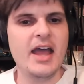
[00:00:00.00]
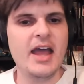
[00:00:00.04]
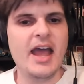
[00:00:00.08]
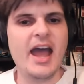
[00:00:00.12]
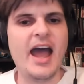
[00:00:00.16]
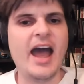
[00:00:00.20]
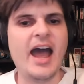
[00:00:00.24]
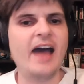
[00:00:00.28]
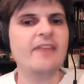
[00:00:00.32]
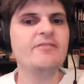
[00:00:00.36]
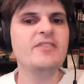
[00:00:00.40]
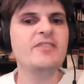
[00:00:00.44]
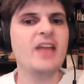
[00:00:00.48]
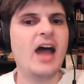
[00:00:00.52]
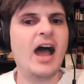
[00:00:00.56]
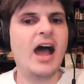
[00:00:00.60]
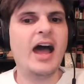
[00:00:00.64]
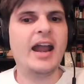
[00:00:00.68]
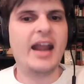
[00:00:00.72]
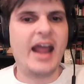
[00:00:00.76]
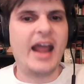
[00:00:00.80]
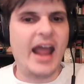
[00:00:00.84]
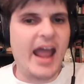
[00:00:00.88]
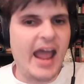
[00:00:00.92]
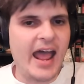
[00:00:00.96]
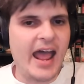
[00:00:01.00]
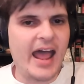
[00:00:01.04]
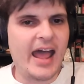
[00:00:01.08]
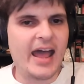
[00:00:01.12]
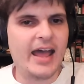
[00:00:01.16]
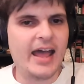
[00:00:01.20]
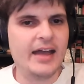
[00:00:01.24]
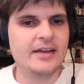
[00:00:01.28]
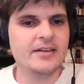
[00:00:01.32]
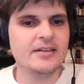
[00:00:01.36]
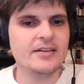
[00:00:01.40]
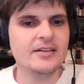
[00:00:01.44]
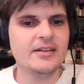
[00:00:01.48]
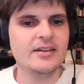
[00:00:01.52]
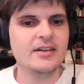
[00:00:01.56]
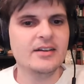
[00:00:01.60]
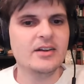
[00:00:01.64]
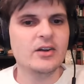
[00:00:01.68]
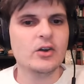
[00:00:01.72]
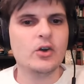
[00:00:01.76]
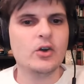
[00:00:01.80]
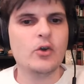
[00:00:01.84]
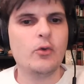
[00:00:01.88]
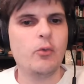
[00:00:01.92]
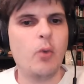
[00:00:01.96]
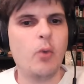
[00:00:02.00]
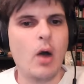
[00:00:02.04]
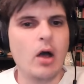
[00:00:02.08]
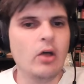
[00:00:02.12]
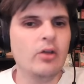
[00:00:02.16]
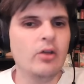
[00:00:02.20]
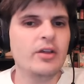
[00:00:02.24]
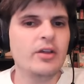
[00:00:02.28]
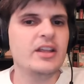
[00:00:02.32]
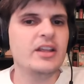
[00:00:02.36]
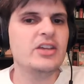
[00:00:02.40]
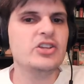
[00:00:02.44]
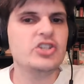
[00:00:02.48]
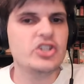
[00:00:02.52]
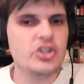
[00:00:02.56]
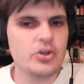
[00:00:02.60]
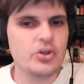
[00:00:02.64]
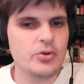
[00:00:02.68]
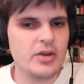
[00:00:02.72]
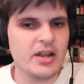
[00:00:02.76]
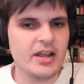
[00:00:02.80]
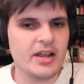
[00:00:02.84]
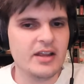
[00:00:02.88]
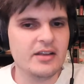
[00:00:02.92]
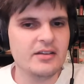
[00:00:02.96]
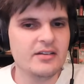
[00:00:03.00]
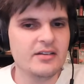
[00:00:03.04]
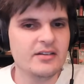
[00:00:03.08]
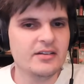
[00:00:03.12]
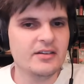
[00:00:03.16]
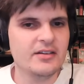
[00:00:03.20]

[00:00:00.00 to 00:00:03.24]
have not had quality shooting